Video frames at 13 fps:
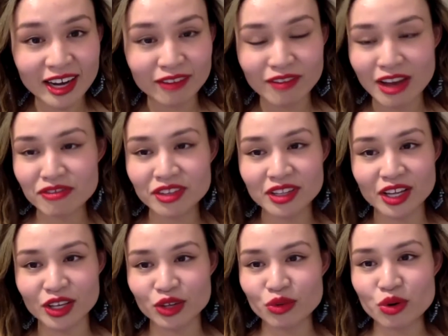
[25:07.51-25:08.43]
I feel
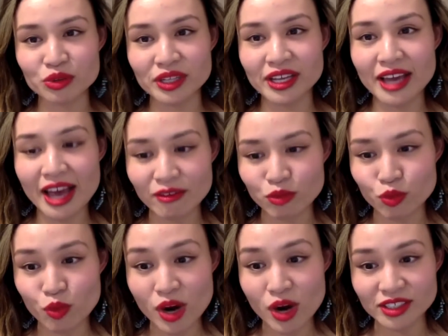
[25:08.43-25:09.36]
like you only have
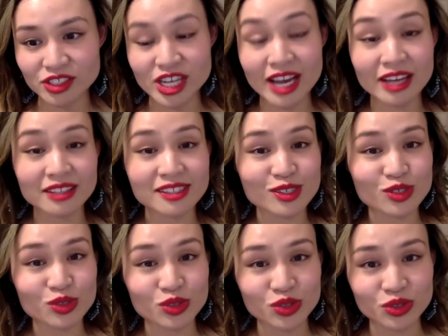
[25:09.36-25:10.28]
one chance
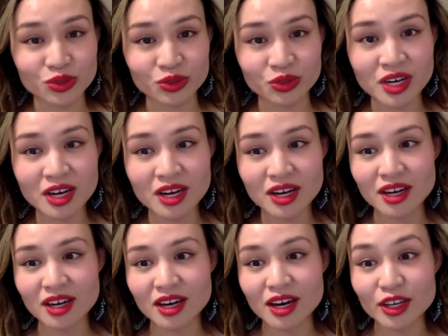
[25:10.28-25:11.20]
to do
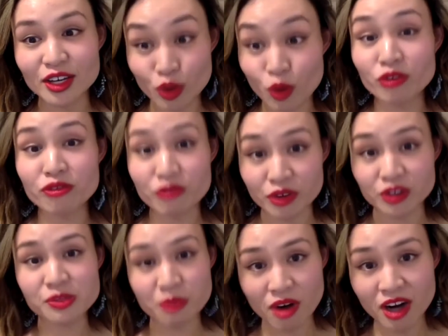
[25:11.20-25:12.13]
your
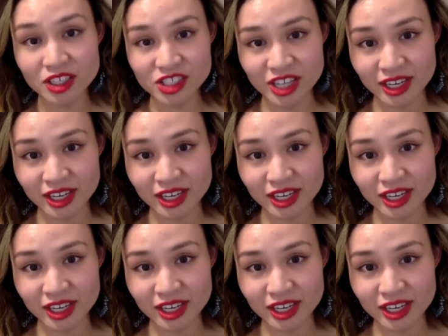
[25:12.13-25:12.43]
first project.